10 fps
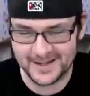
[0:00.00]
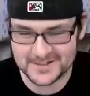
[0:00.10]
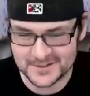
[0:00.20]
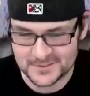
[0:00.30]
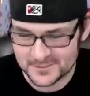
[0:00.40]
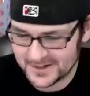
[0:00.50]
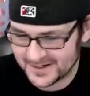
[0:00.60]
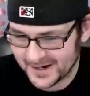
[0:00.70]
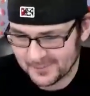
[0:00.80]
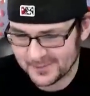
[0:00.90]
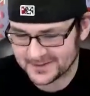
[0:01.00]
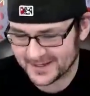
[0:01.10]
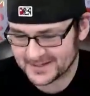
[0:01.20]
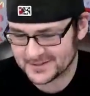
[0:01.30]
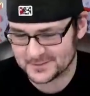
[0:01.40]
just me. I'm like, that's
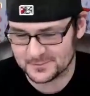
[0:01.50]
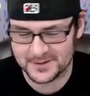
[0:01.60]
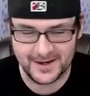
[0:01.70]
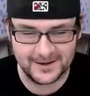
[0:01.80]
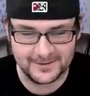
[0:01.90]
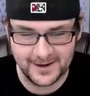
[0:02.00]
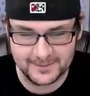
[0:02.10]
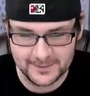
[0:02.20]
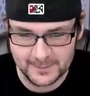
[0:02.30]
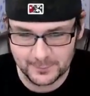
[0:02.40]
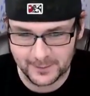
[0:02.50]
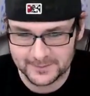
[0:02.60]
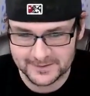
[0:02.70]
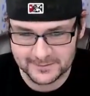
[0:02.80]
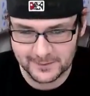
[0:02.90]
just me. I don't. I, they probably
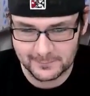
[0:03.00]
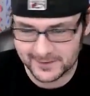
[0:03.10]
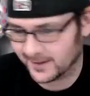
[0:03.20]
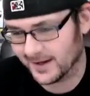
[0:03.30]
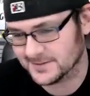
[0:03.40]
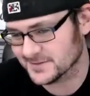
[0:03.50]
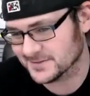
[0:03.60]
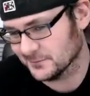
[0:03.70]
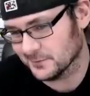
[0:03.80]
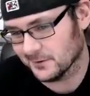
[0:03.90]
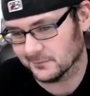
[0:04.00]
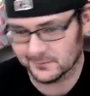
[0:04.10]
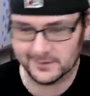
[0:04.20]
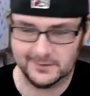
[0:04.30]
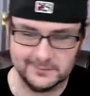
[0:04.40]
do. I'm like, I just don't know. You
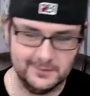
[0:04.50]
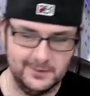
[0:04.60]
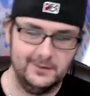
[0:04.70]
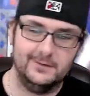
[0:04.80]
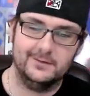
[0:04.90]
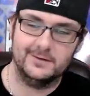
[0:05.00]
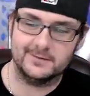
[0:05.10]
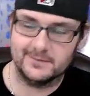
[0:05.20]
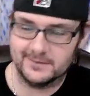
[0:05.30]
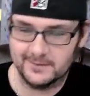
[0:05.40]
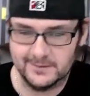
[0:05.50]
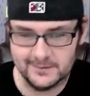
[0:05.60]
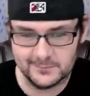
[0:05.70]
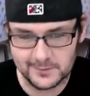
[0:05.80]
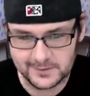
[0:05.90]
know, it's, it is
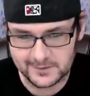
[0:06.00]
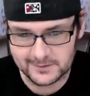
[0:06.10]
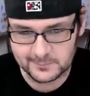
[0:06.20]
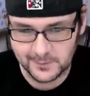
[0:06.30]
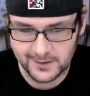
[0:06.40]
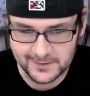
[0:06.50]
what it is. But